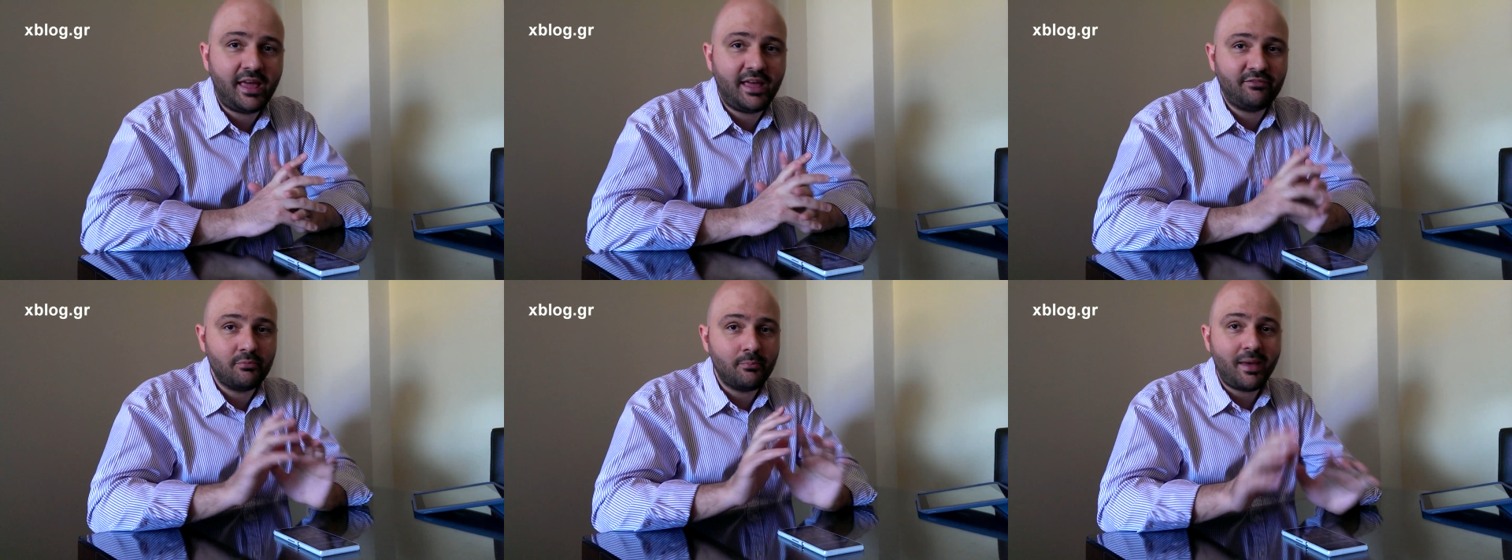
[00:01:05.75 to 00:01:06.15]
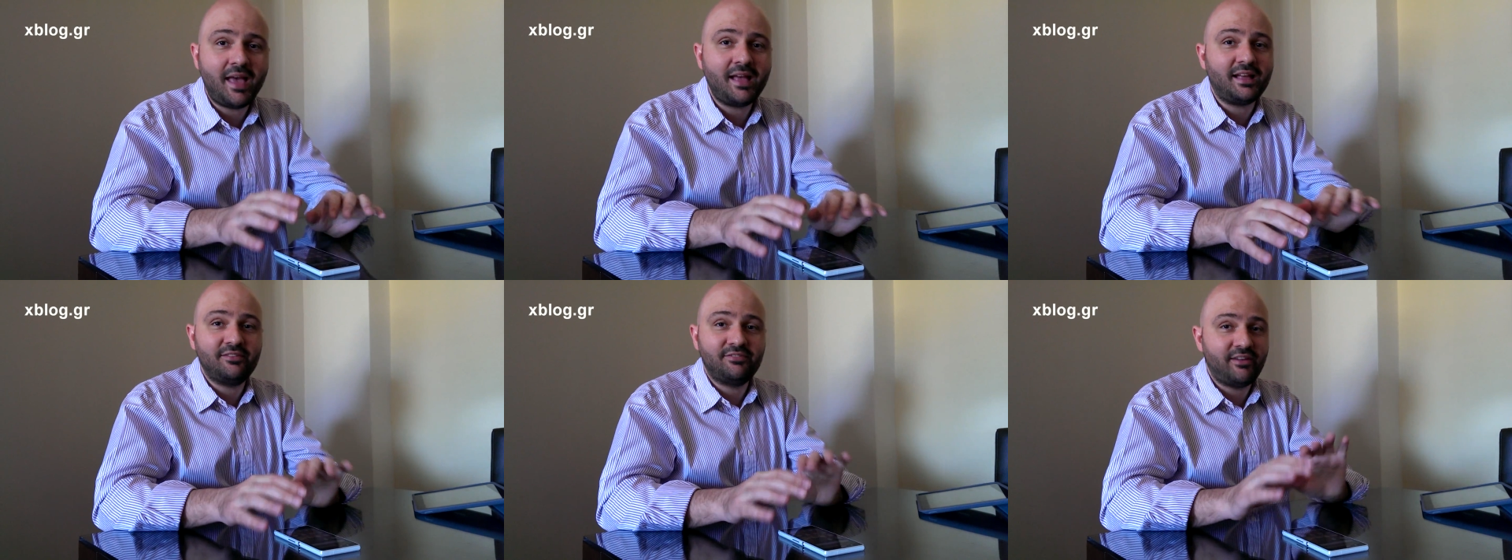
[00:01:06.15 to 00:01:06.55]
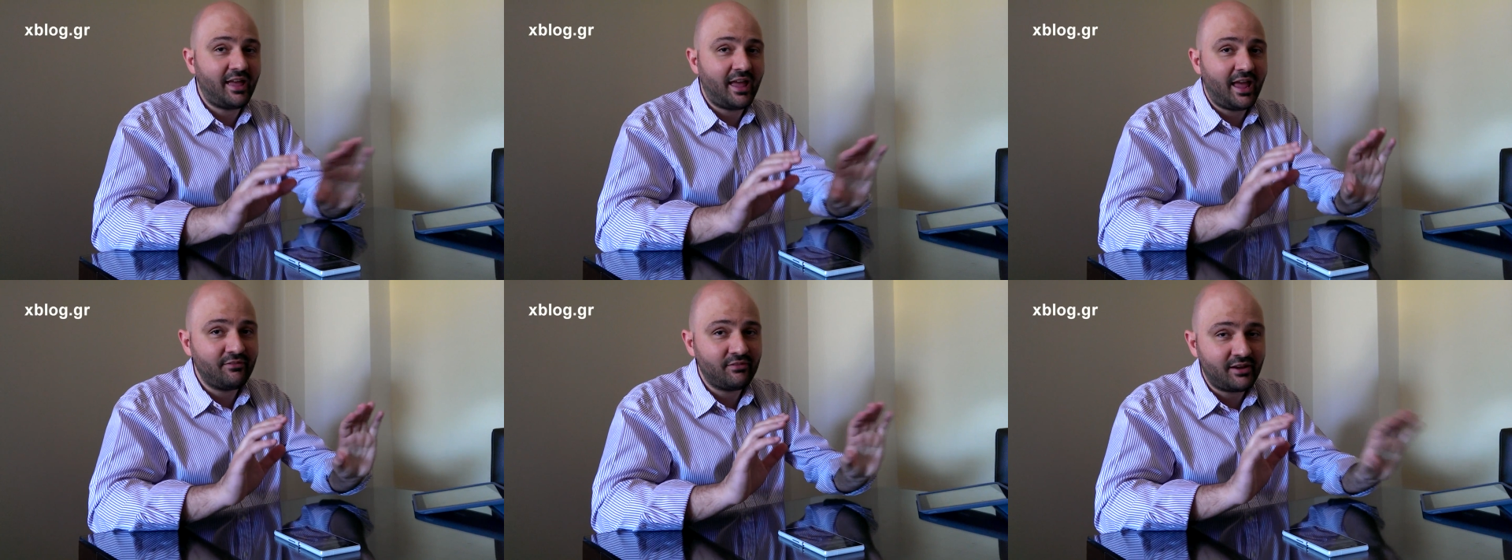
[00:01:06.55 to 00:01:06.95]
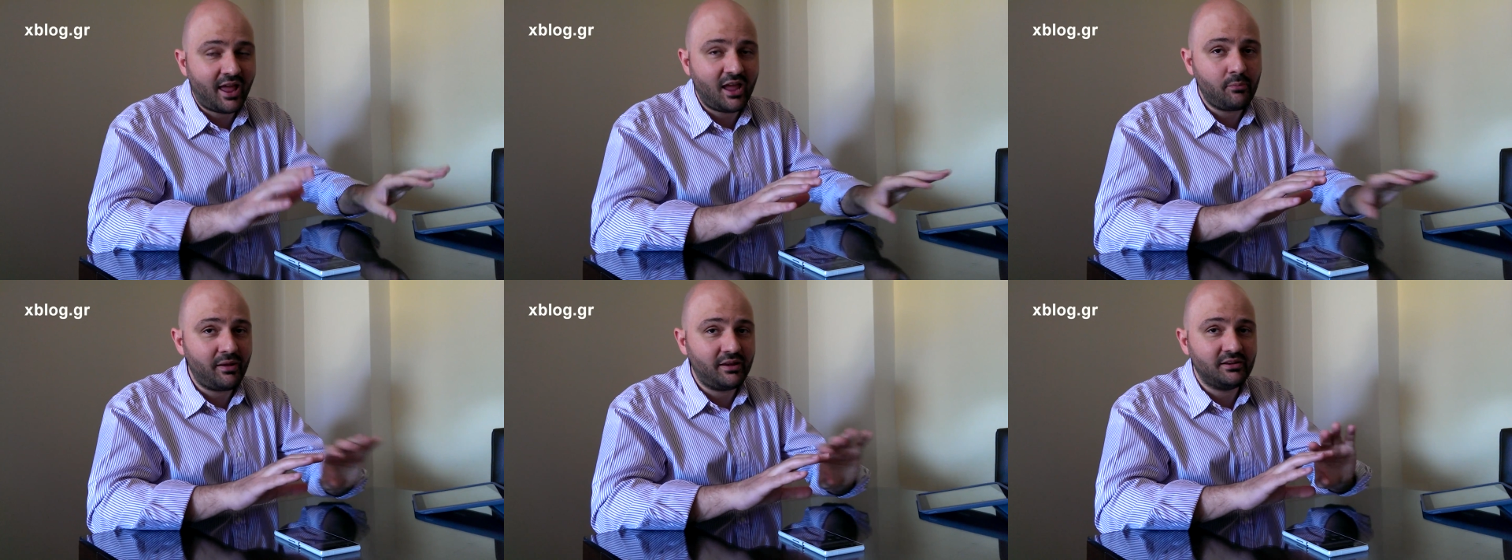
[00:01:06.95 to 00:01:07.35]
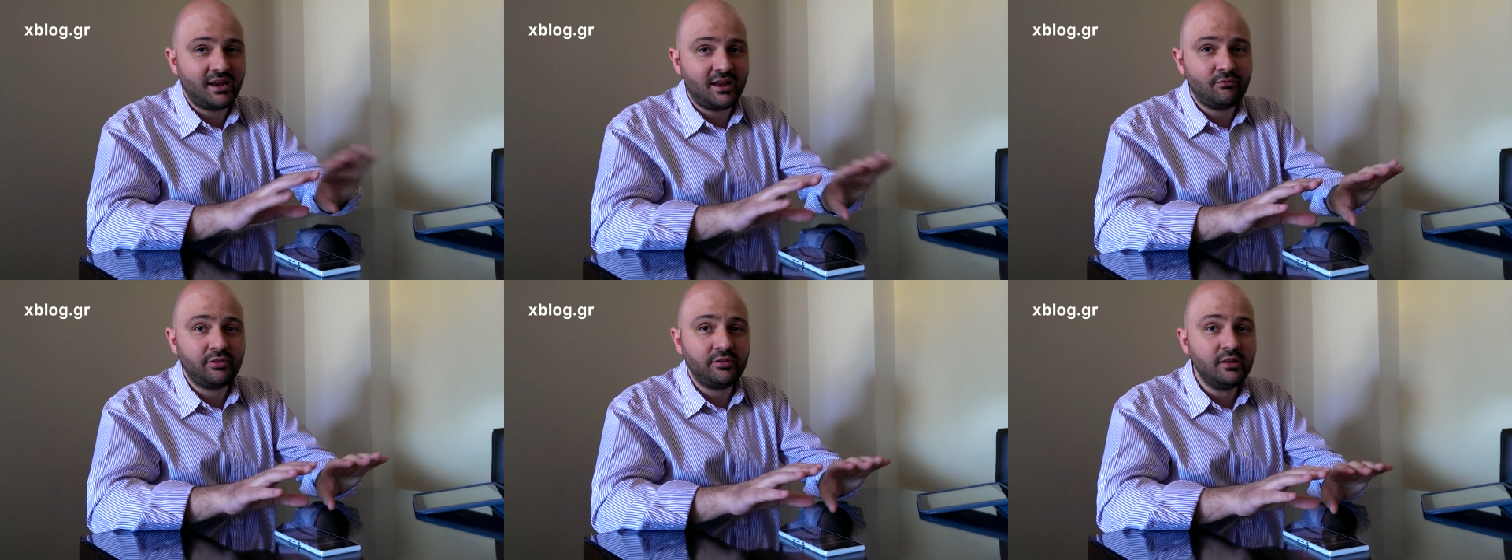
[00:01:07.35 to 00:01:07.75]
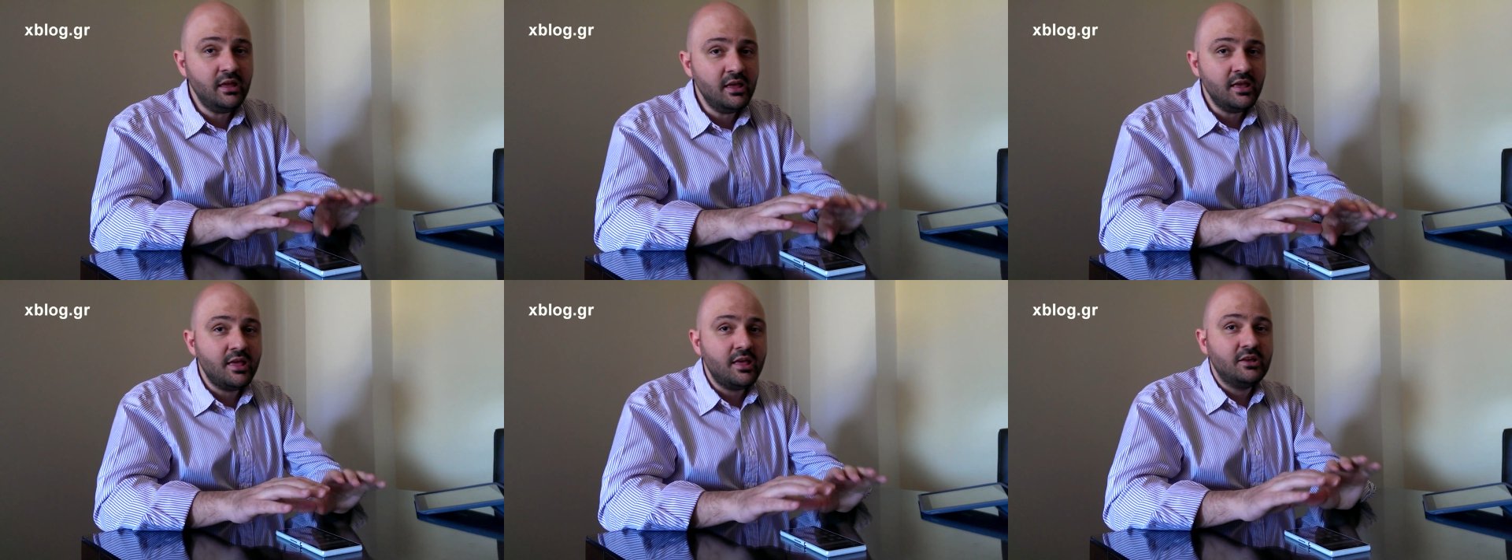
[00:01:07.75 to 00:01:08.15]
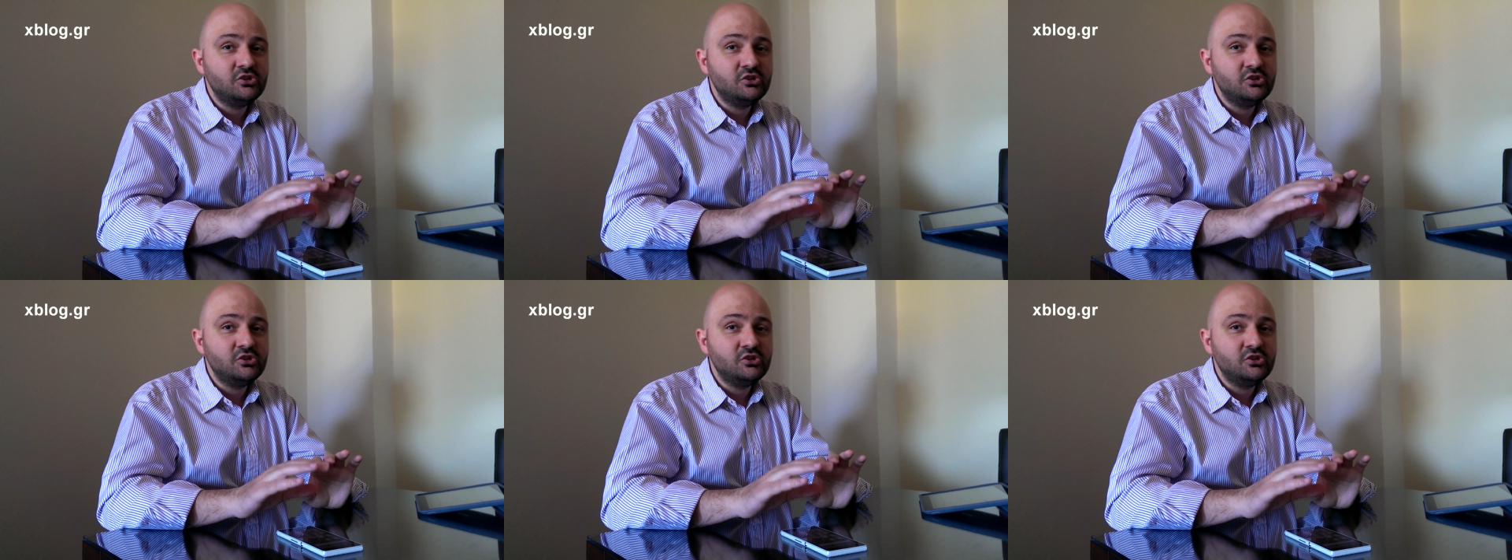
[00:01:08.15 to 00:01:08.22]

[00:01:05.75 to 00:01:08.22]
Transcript: I have a Mac, I have an iPad and everything.